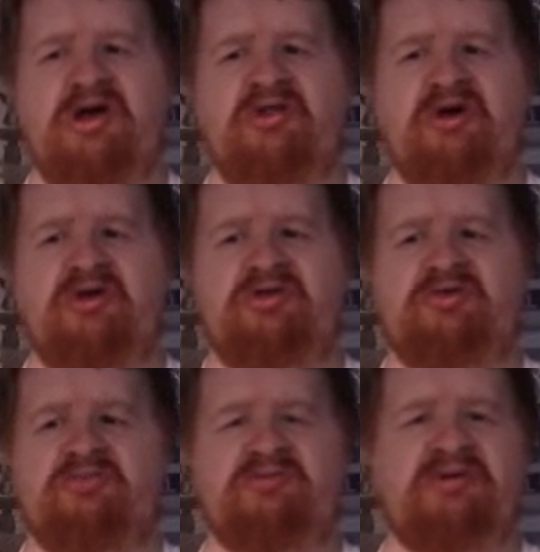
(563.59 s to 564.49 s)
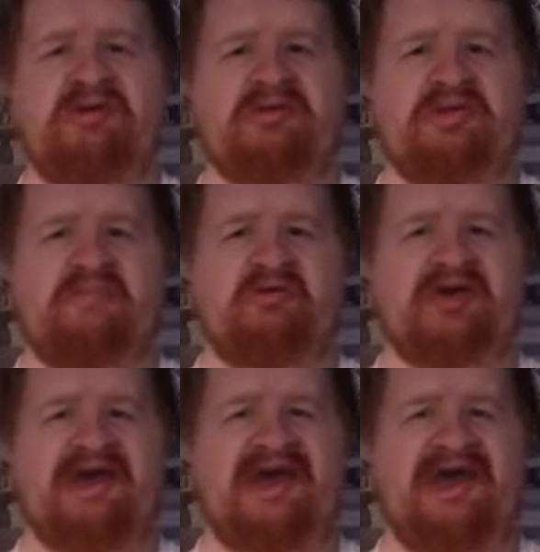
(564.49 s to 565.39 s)
that you wouldn't be able to
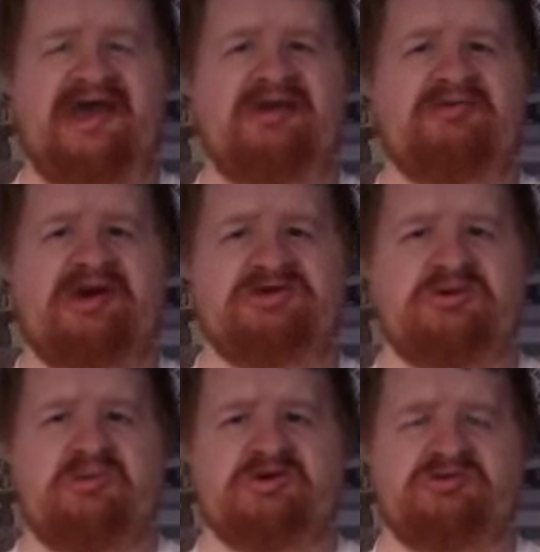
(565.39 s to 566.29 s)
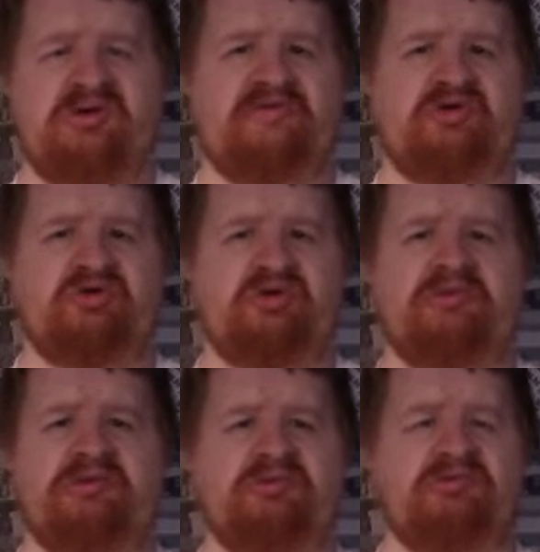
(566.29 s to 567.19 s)
book any wrestler whatsoever,
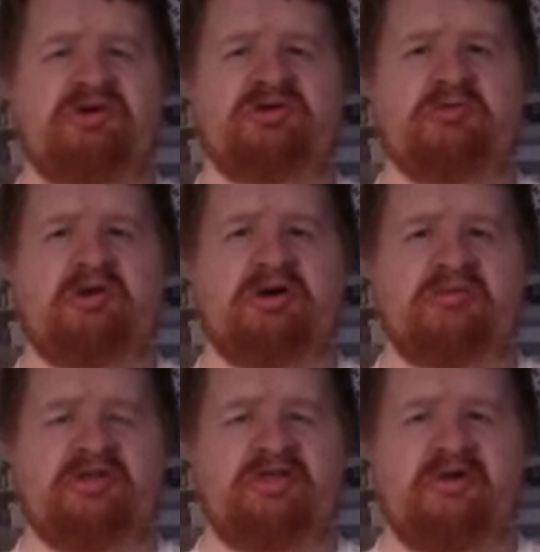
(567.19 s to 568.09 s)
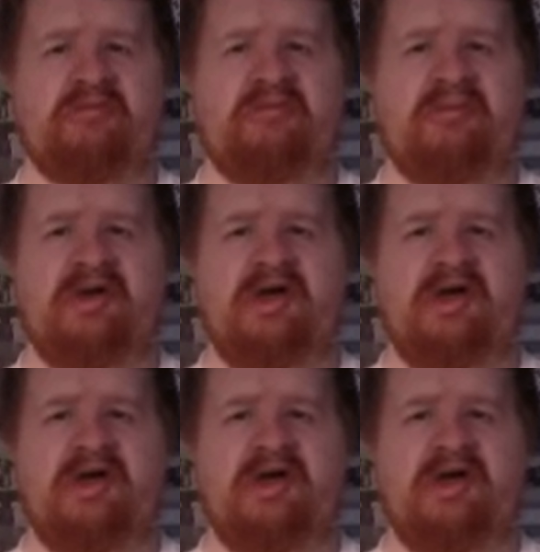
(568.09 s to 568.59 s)
nobody would want to work with them.